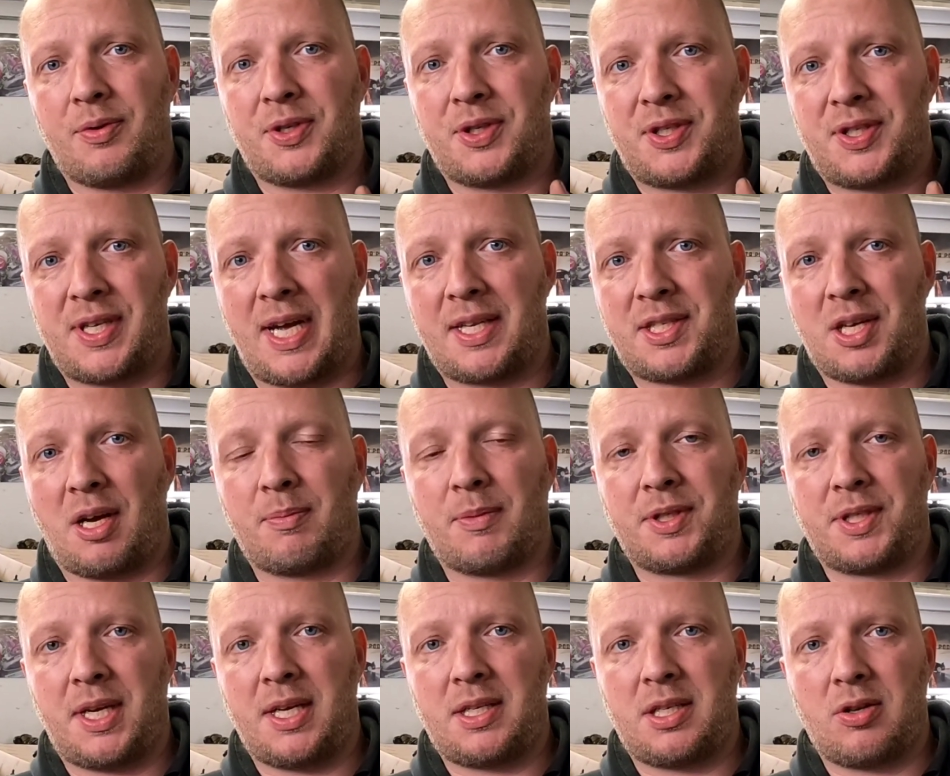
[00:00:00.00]
to set up
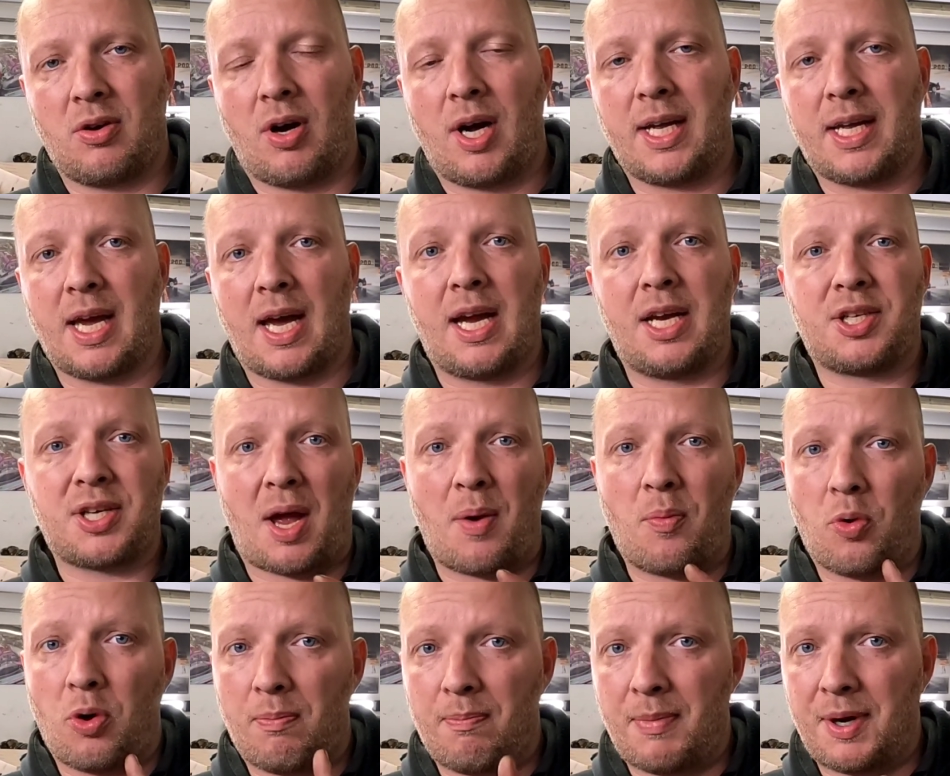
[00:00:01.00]
the DTI gauge
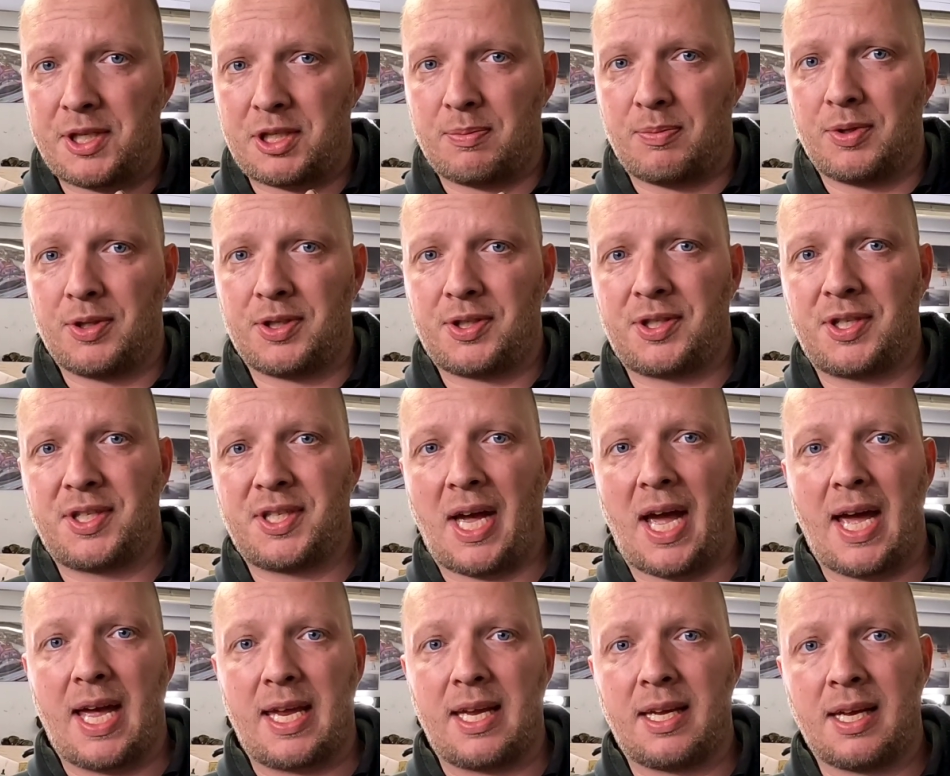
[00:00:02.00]
and what measurements to
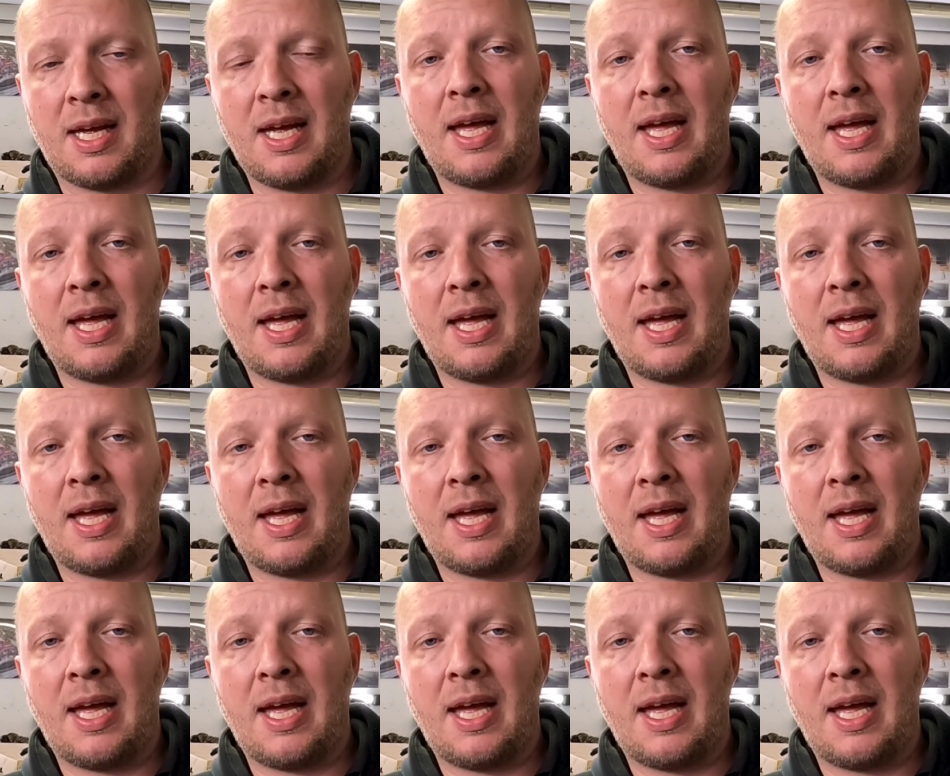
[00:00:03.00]
take